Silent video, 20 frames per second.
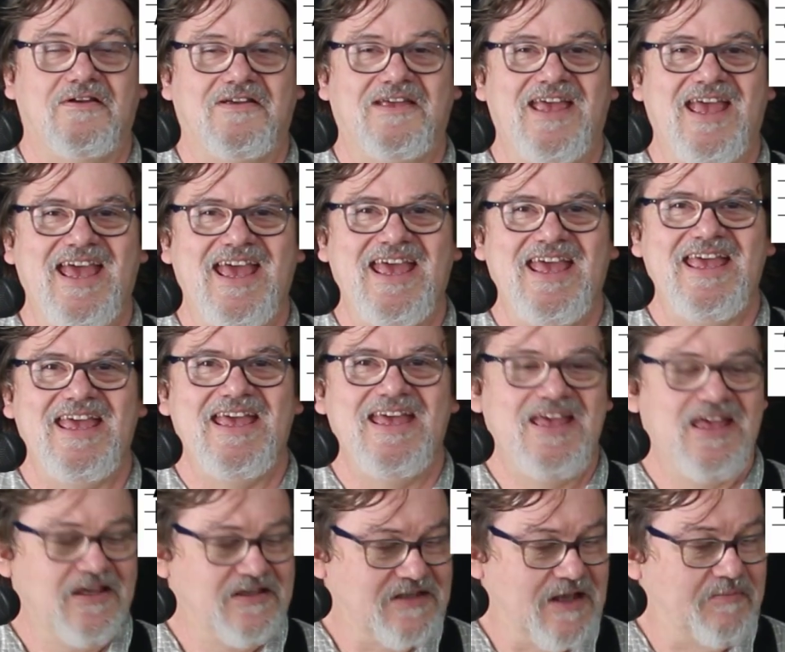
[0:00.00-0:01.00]
Okay,
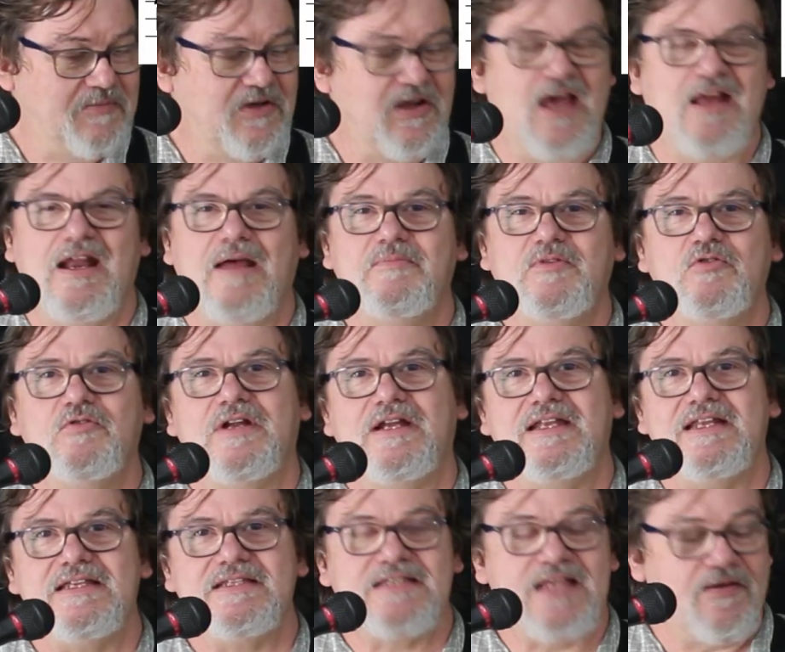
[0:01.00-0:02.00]
I'm doing a
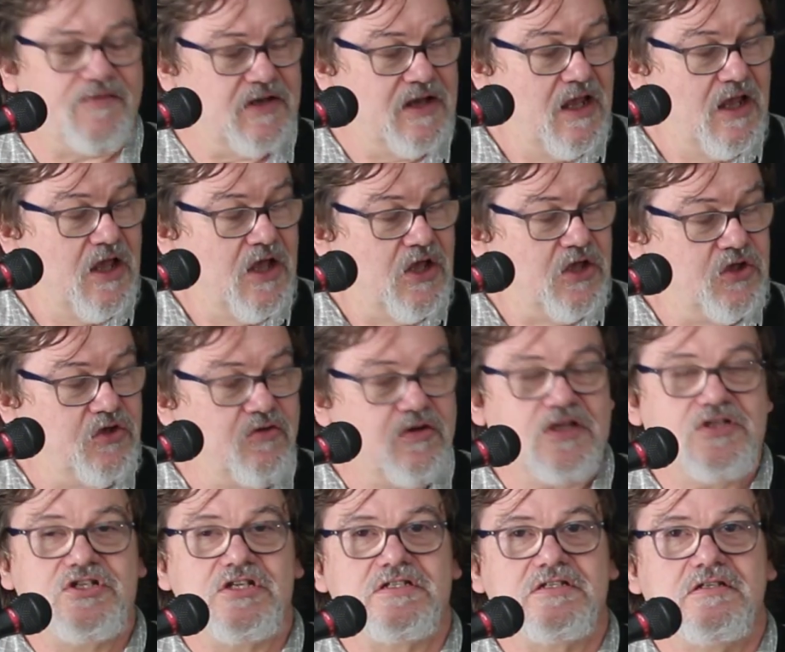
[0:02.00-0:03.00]
D7. You
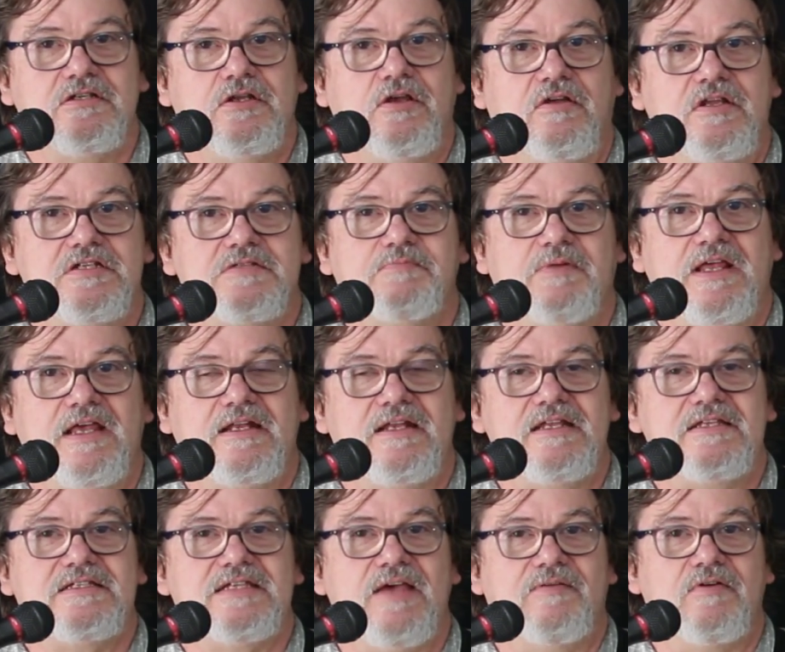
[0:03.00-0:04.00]
could just play a
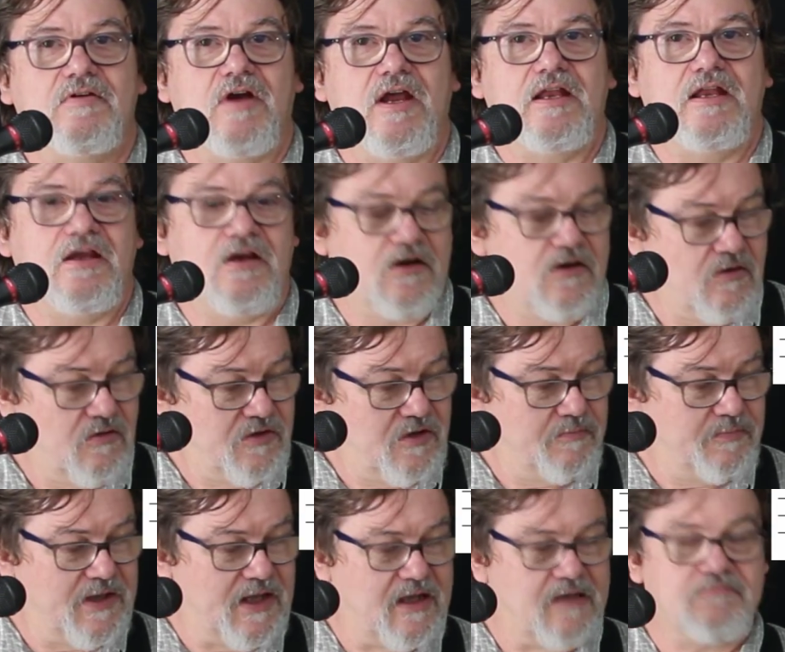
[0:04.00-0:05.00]
D7 right here. You
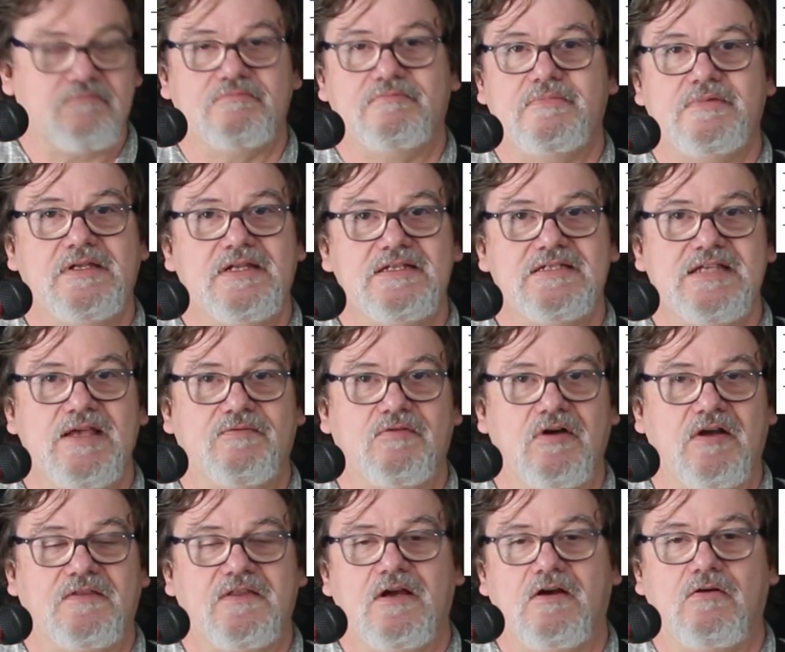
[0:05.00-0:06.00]
can play D7
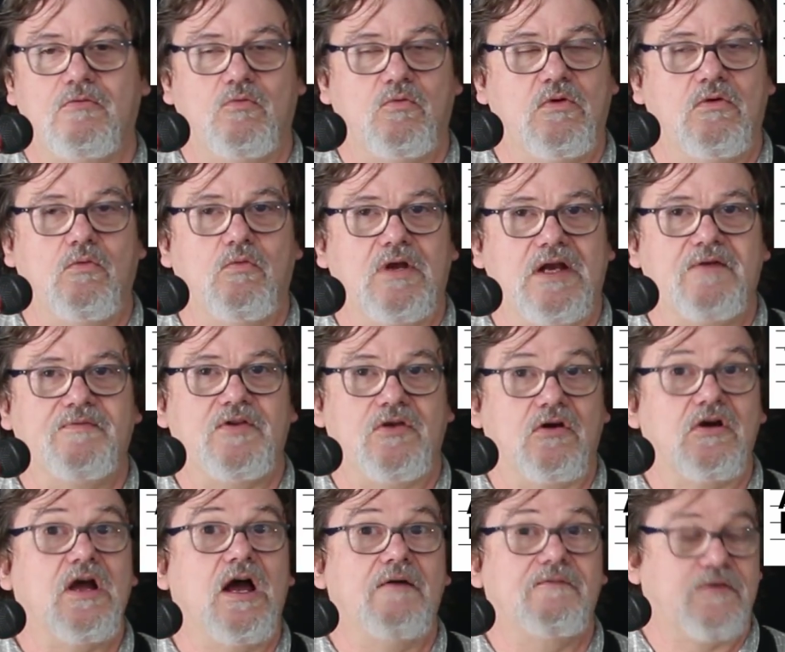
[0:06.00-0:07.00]
right there, whatever
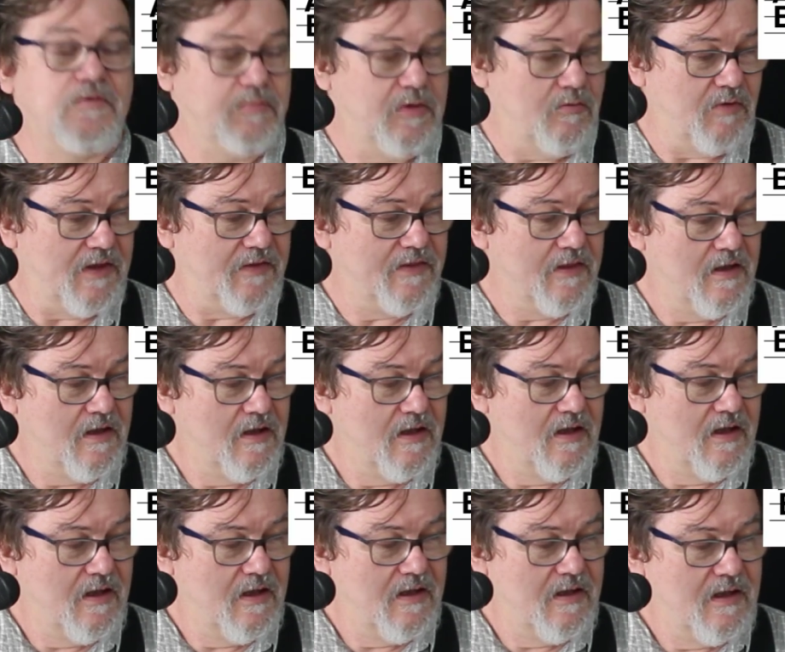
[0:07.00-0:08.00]
you're comfortable with. I
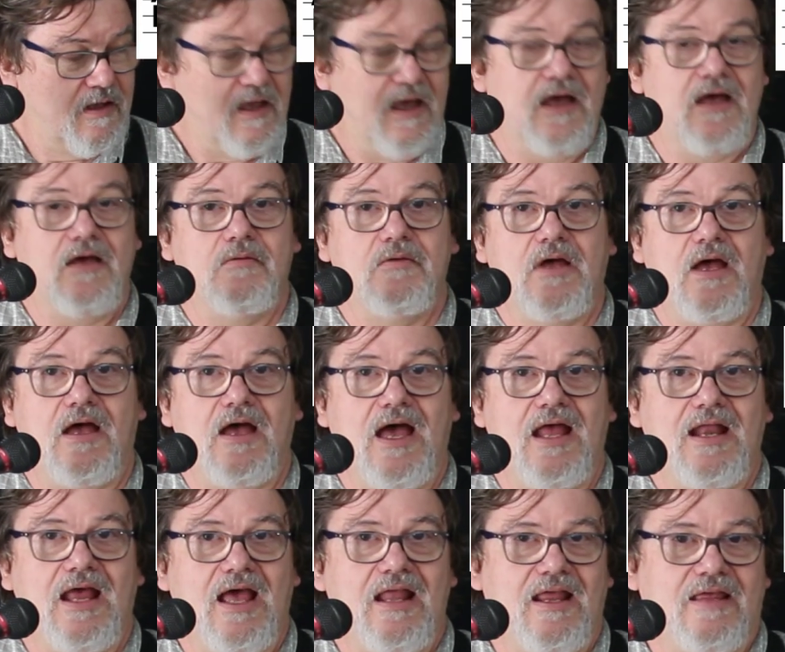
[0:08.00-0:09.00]

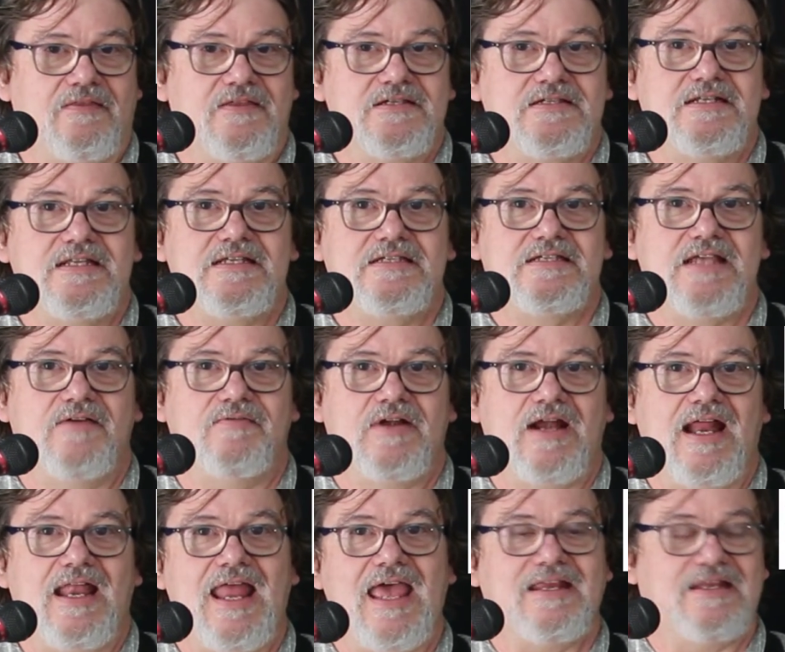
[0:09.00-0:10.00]
like this D7.
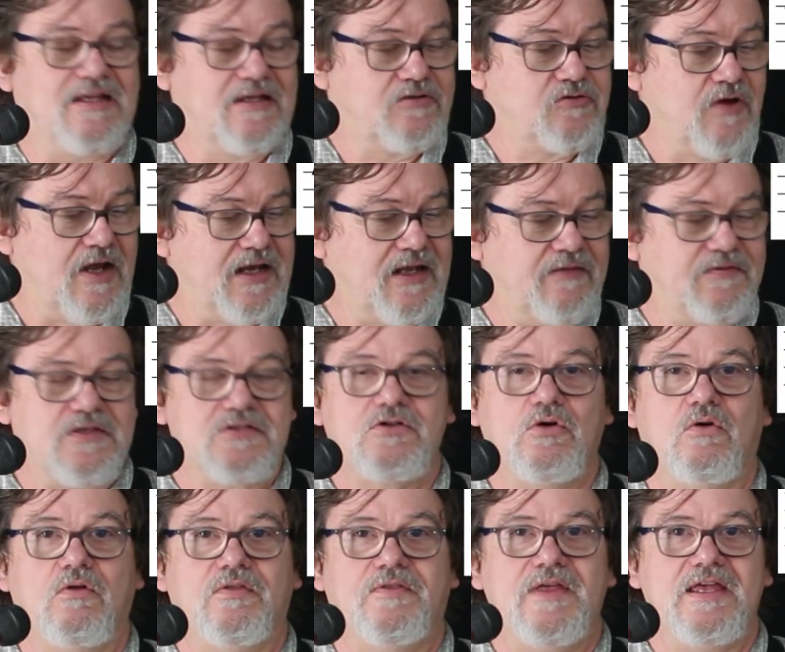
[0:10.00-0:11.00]
I like to try to get this
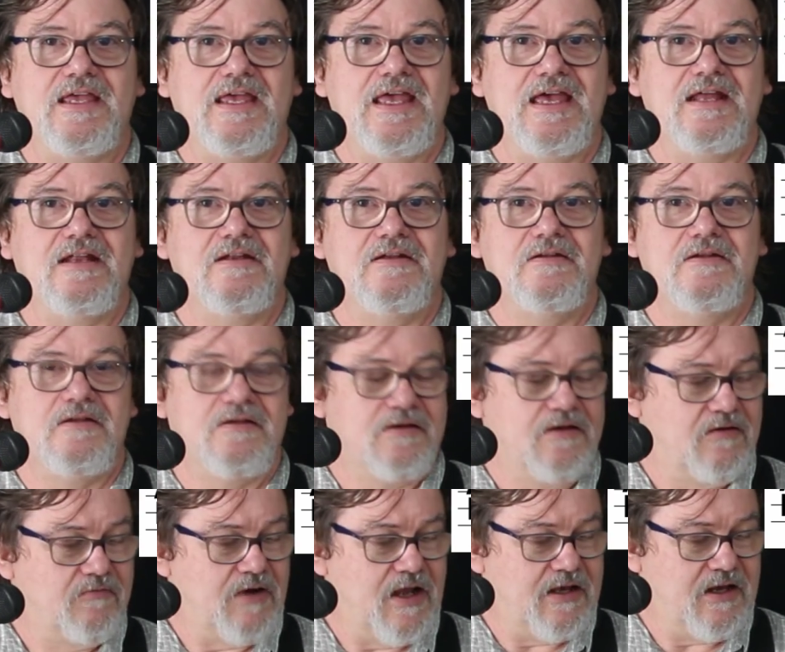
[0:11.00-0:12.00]
whole thing in
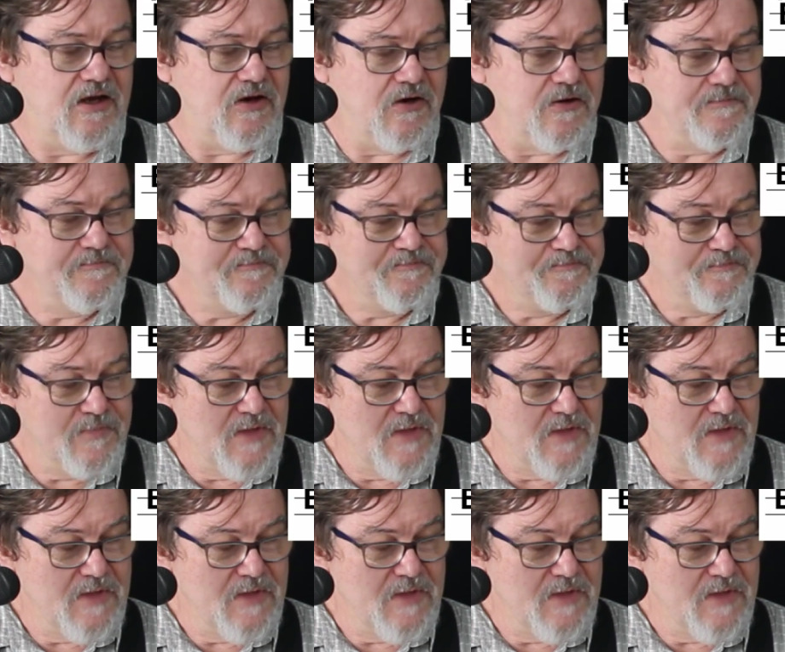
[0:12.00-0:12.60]
right here.